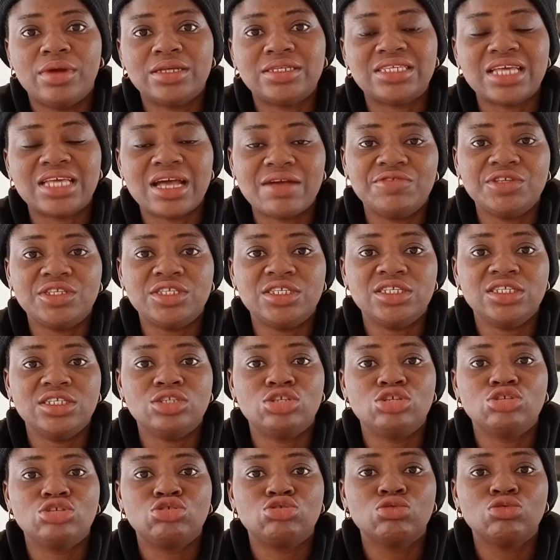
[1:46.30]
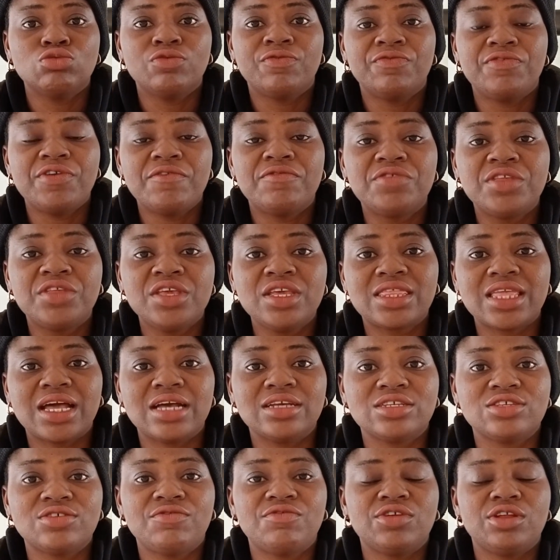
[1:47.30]
services, so
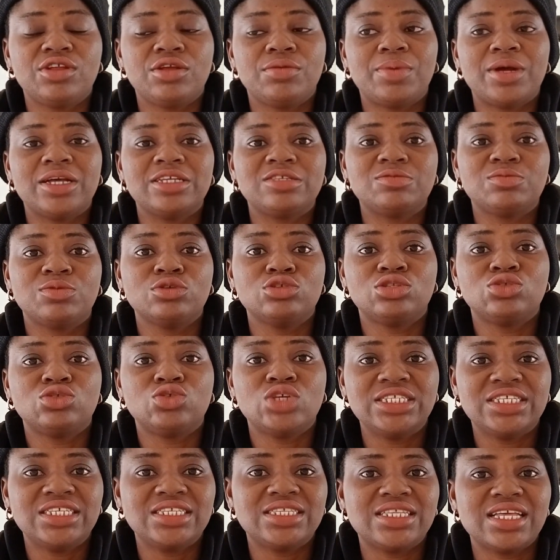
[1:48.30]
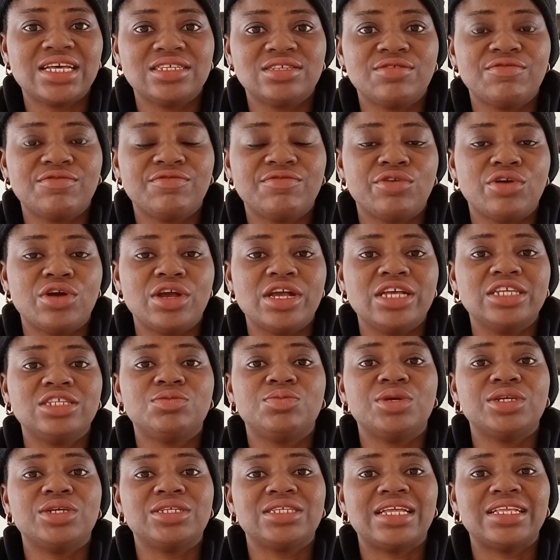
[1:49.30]
50,000 for the passport, 20,000 for
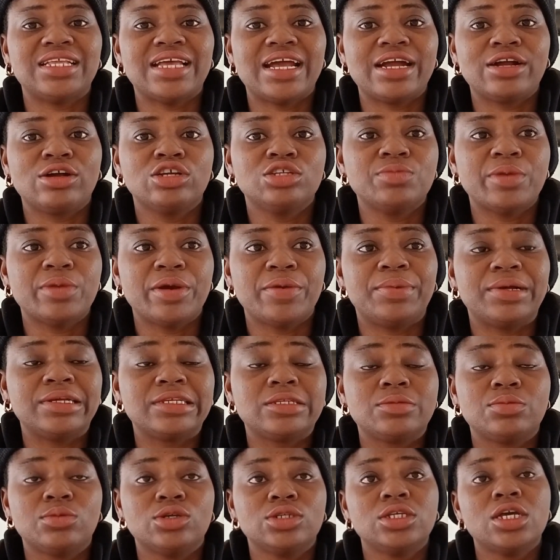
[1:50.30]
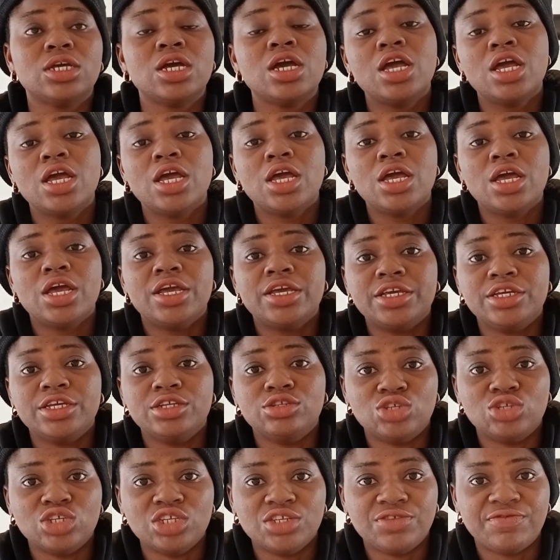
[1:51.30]
express, and I got my passport
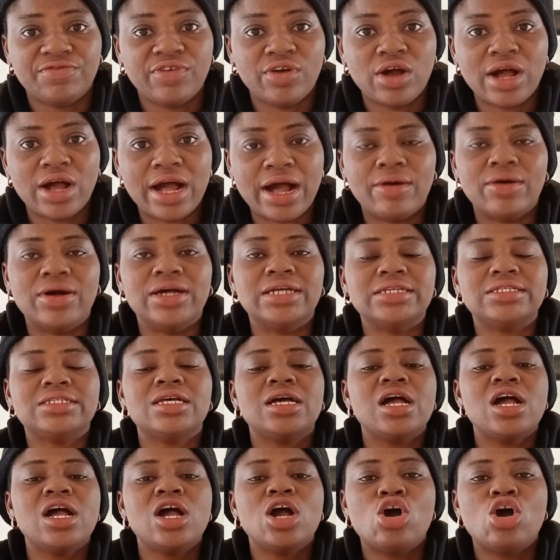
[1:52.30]
in 24 hours.